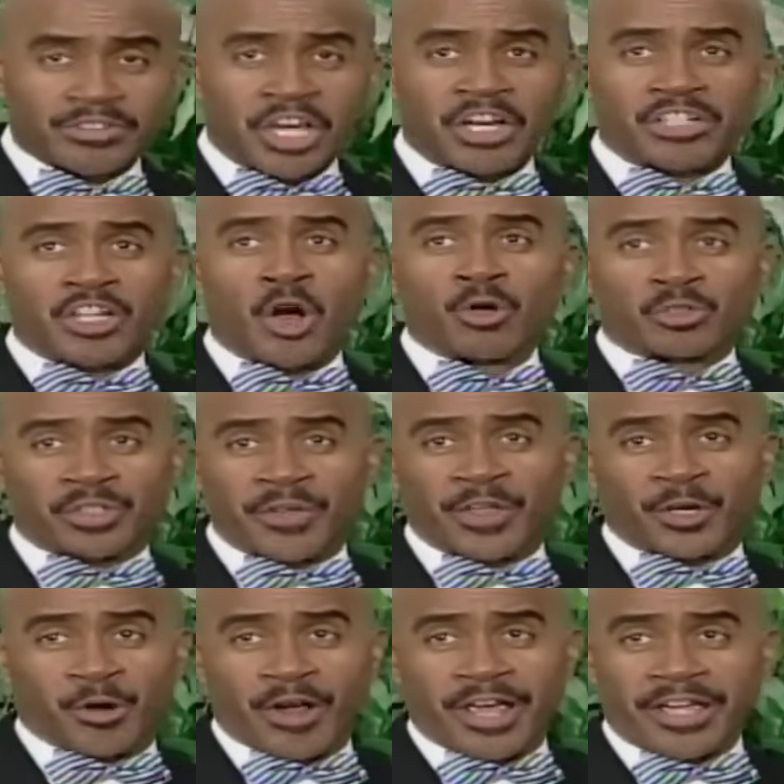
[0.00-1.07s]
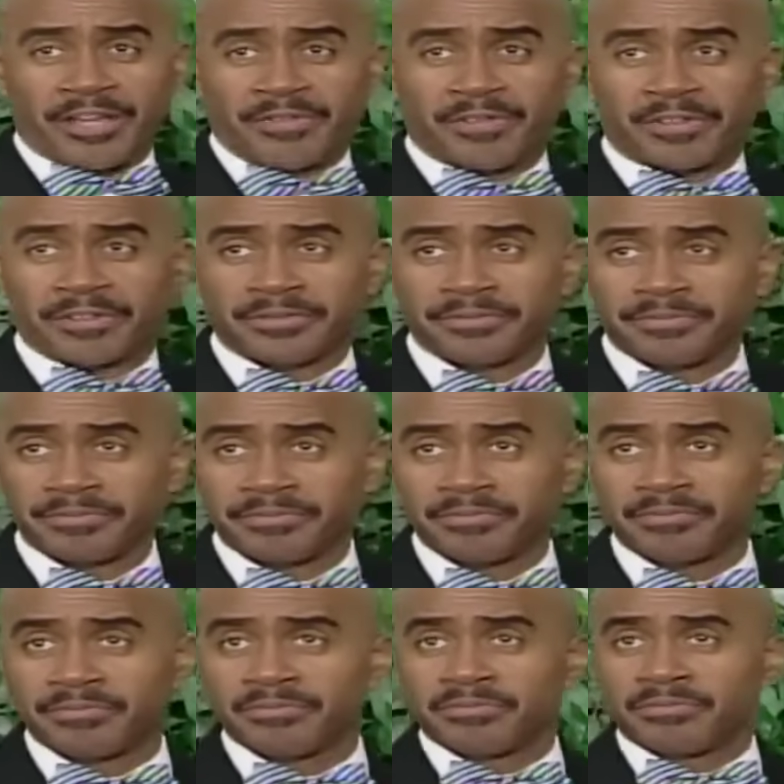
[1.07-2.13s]
you go to the grave. Go to the
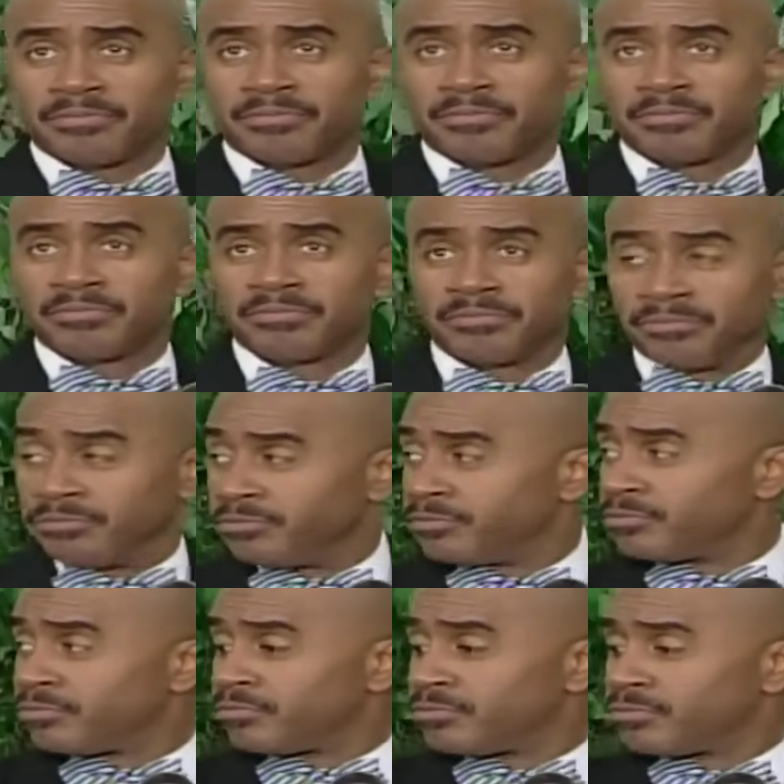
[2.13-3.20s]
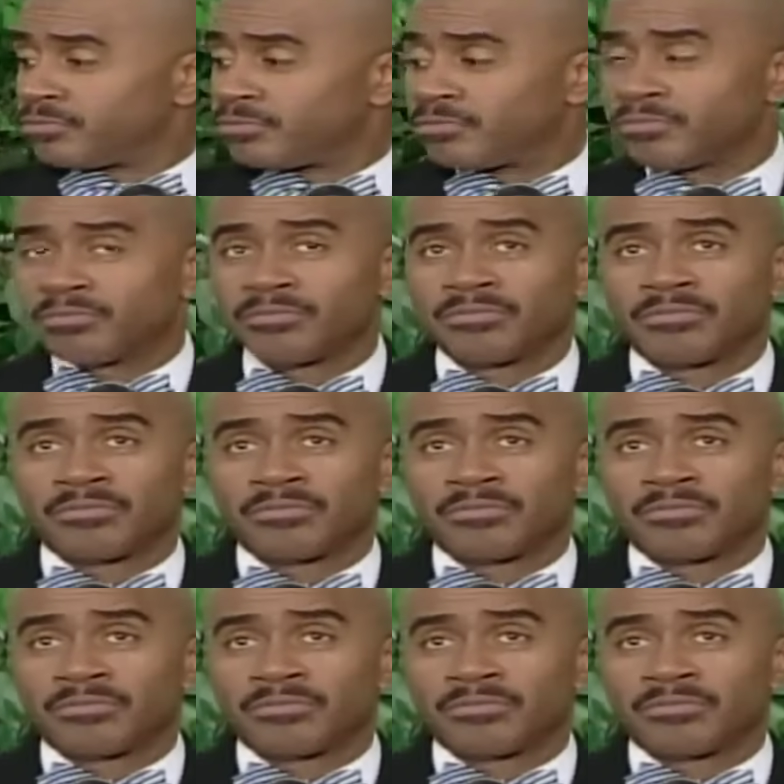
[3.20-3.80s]
grave. Hmm? That's right.